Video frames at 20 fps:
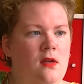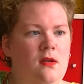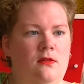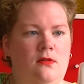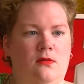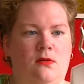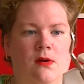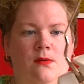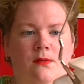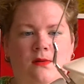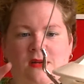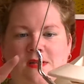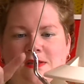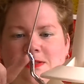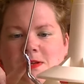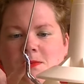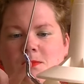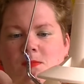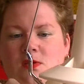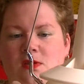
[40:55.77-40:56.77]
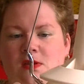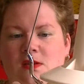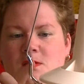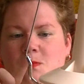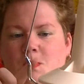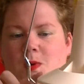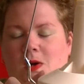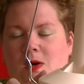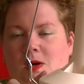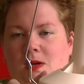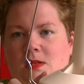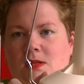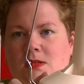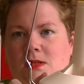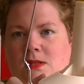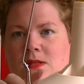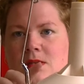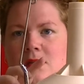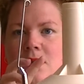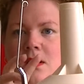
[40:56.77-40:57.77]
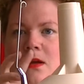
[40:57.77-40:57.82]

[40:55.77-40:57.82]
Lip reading: So I will assemble these parts,